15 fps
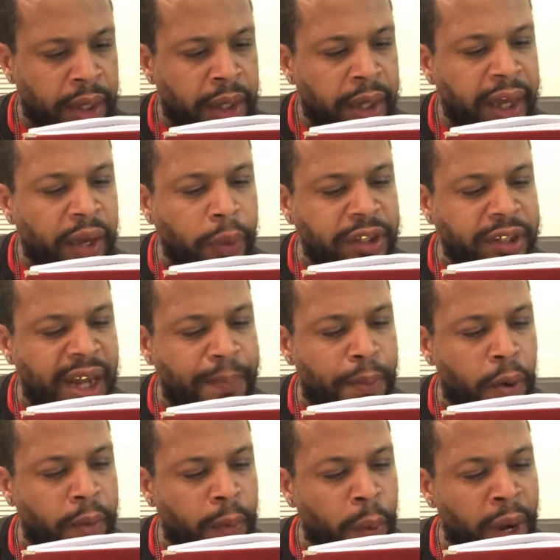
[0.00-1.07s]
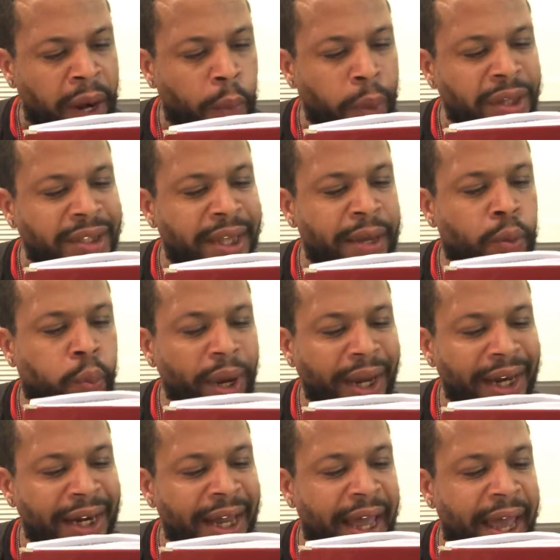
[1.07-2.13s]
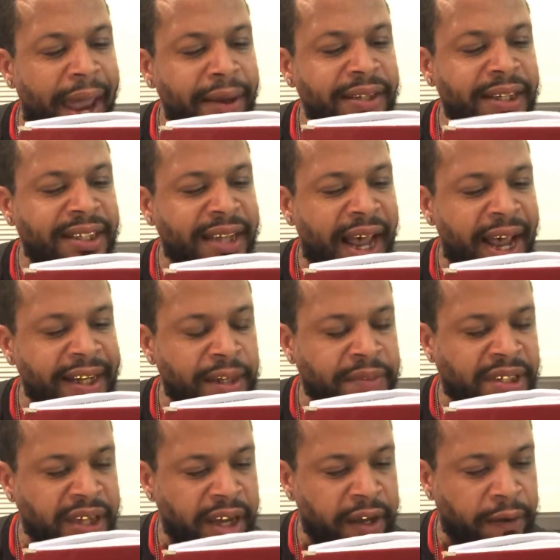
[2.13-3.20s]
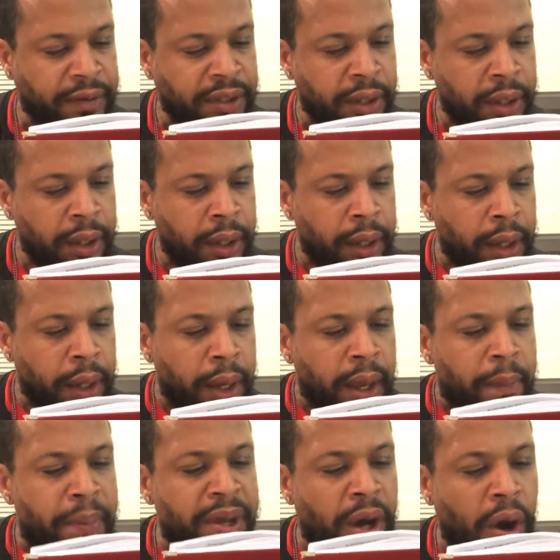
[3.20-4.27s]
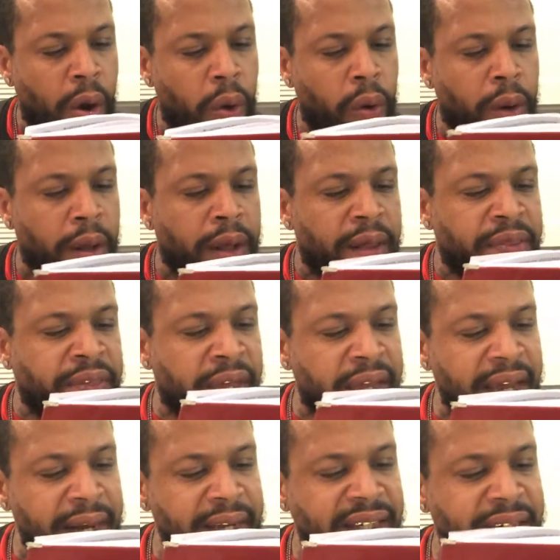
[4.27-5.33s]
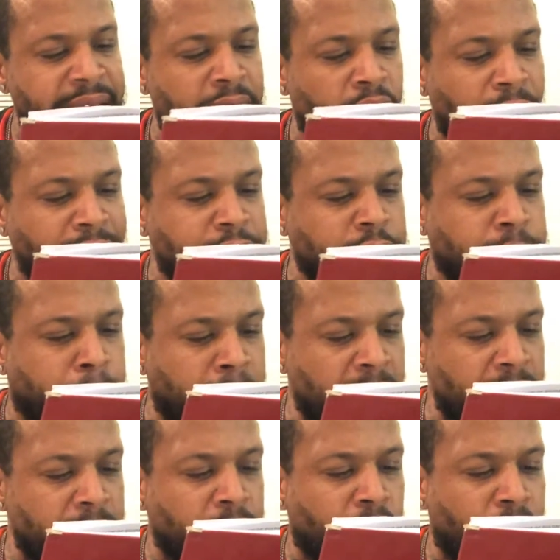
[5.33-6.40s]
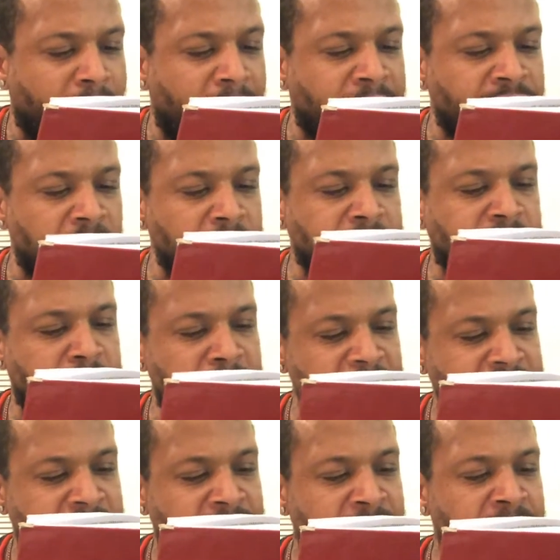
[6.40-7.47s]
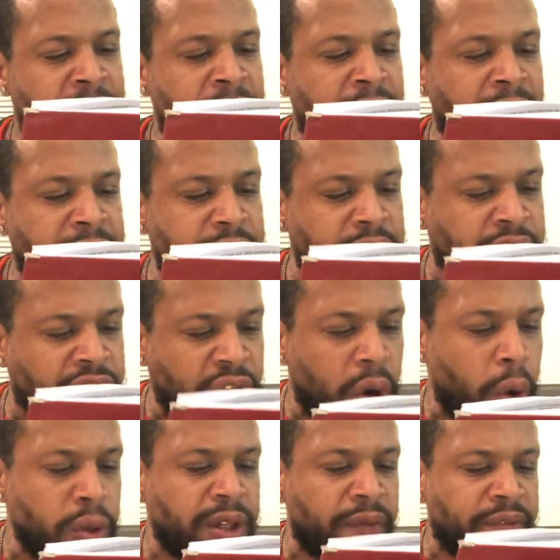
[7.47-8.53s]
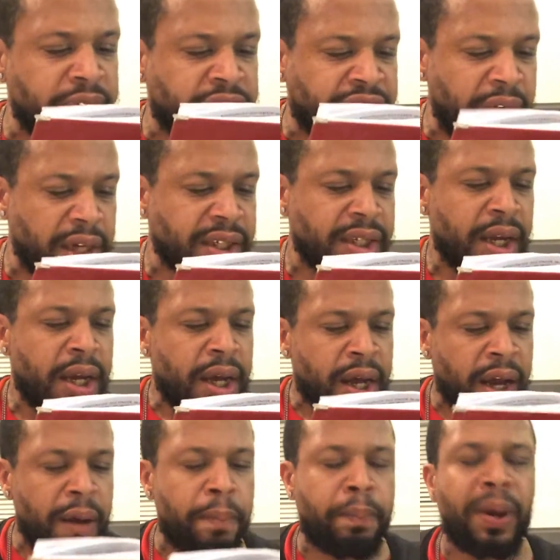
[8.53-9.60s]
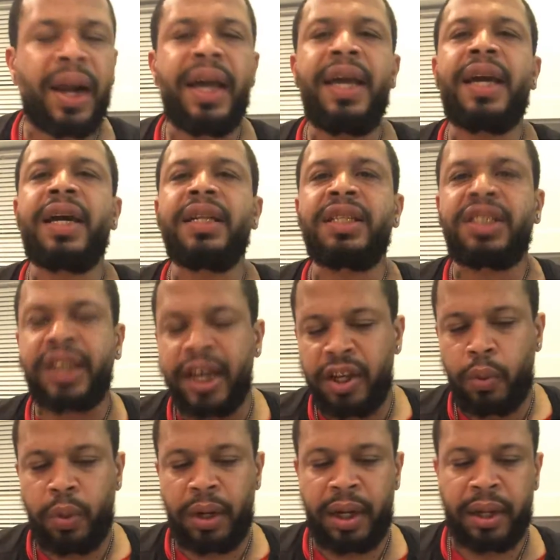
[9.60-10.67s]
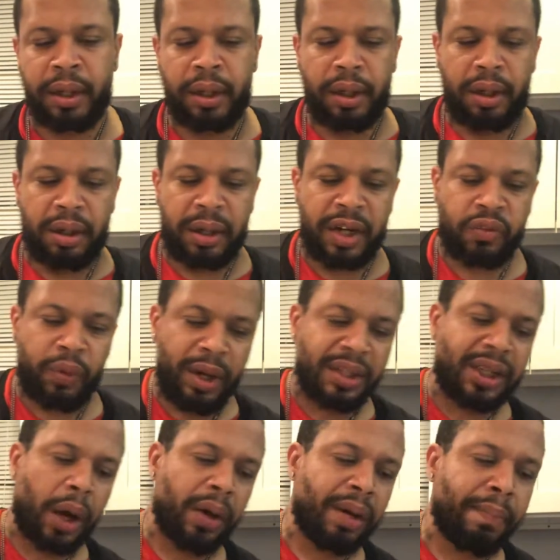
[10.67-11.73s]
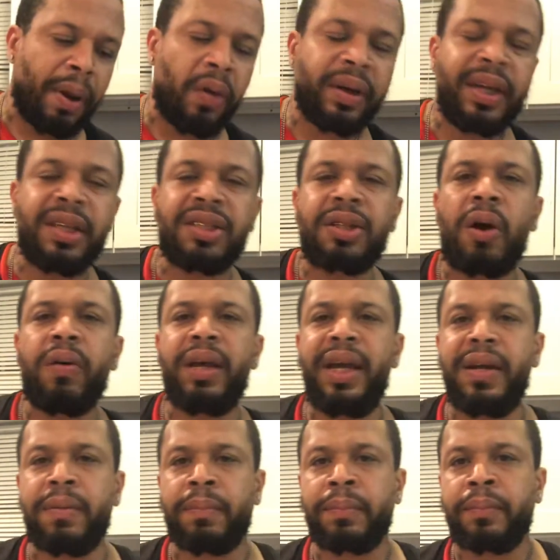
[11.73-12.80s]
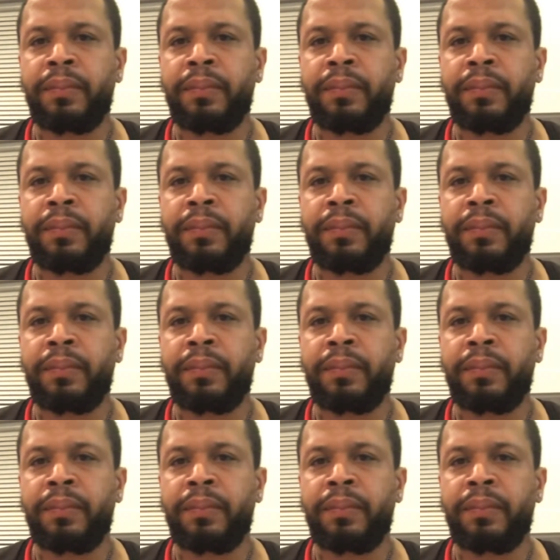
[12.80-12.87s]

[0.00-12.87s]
In which they wickedly exercise themselves. Behold, the innocent and righteous blood crieth unto me, and the souls of the just complain continually. That's really talking about Esau, Edom.